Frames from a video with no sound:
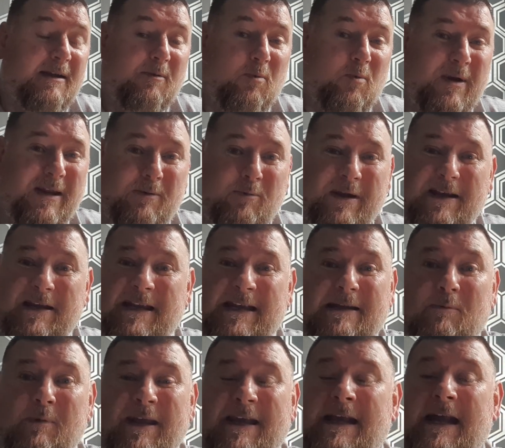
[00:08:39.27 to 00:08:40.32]

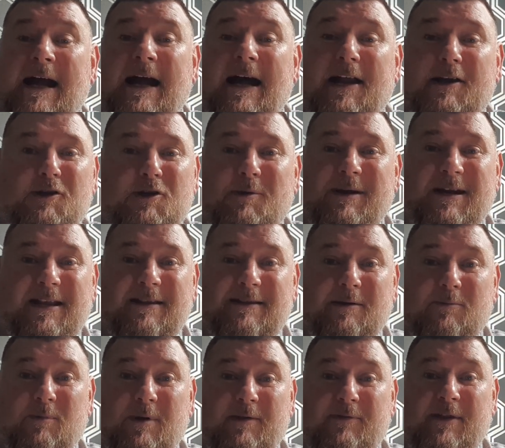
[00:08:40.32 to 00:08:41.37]
we can't do
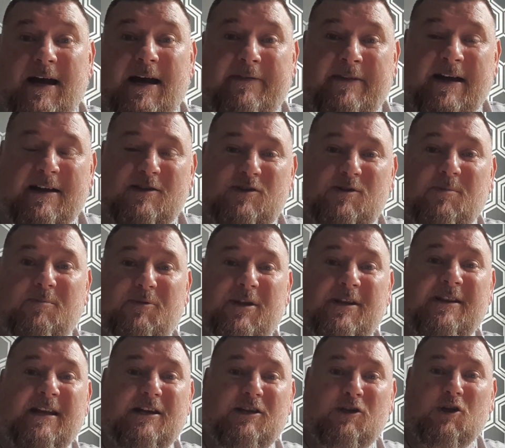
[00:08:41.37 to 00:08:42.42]
anything with that. That's
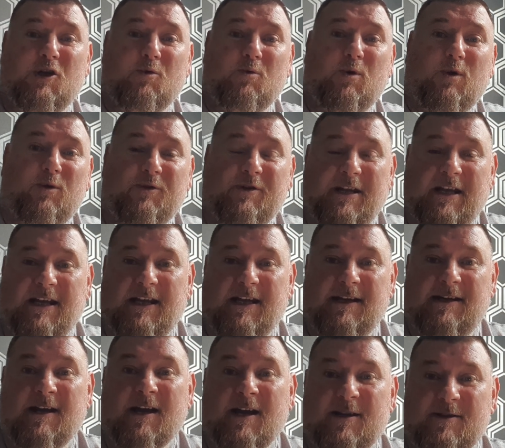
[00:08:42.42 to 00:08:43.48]
something that you will
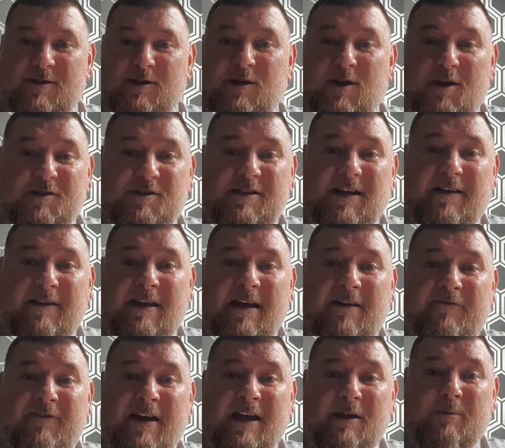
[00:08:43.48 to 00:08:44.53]
need to contact the
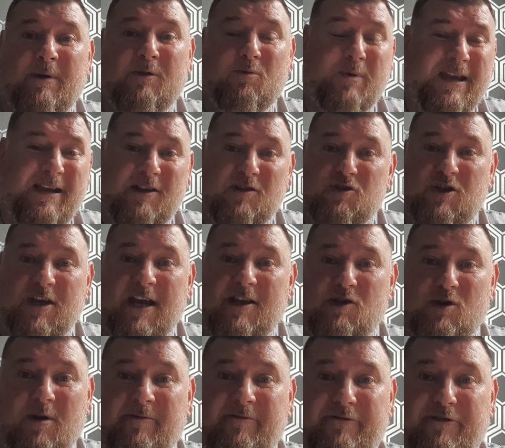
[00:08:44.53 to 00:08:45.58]
FA with. We can change
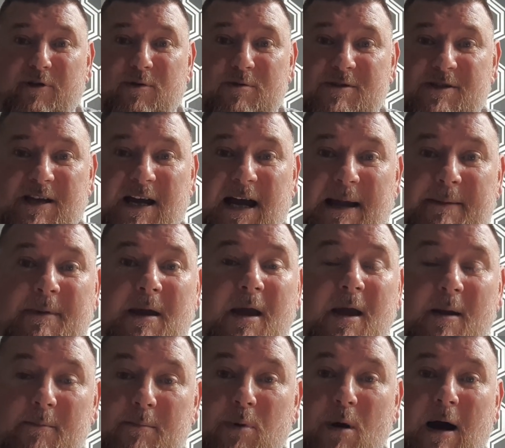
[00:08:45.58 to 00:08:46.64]
it on full-time,
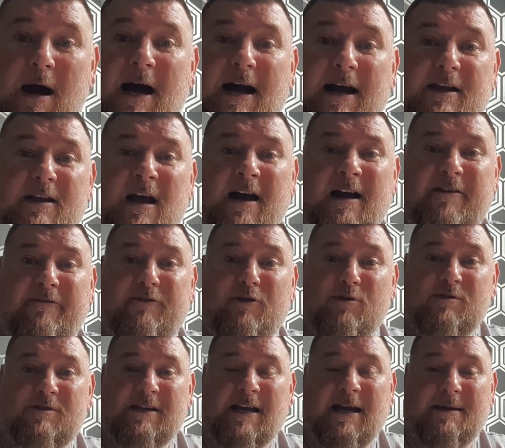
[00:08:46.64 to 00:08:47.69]
but our
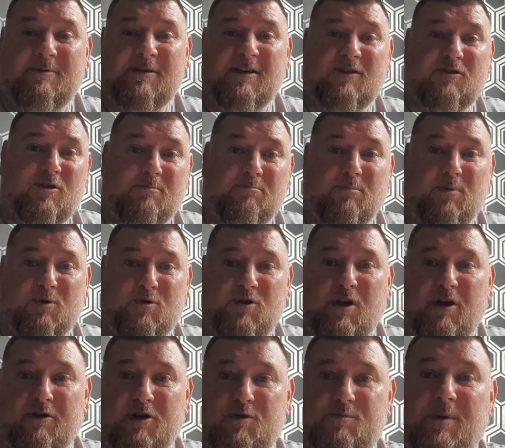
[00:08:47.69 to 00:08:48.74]
full-time system must
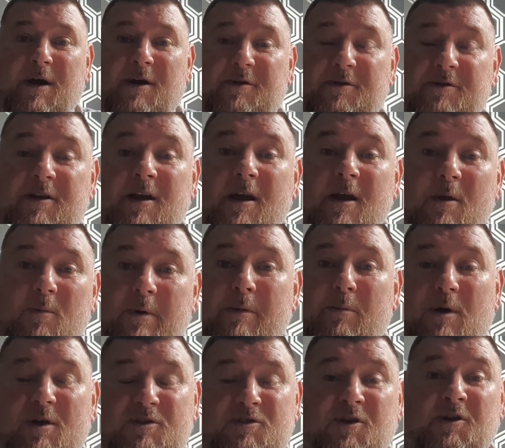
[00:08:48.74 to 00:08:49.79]
correspond with
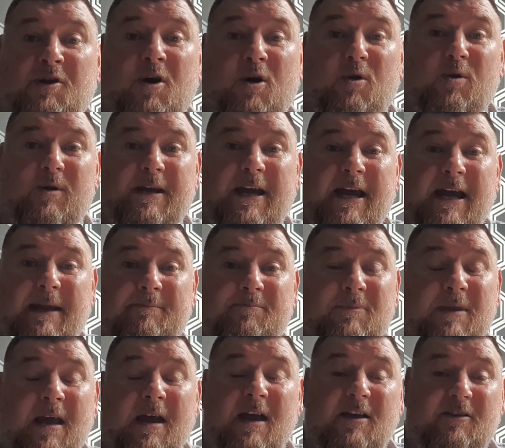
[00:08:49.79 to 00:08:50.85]
what's on whole game.
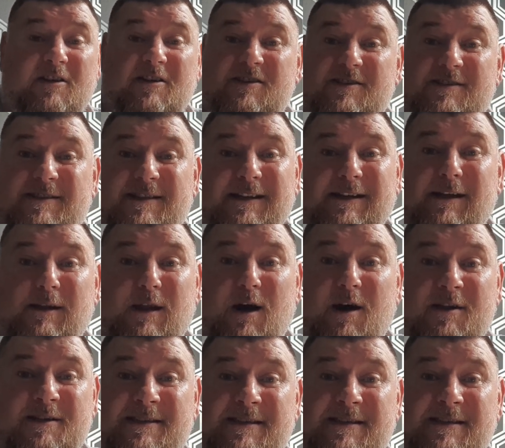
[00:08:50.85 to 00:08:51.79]
There's still a lot of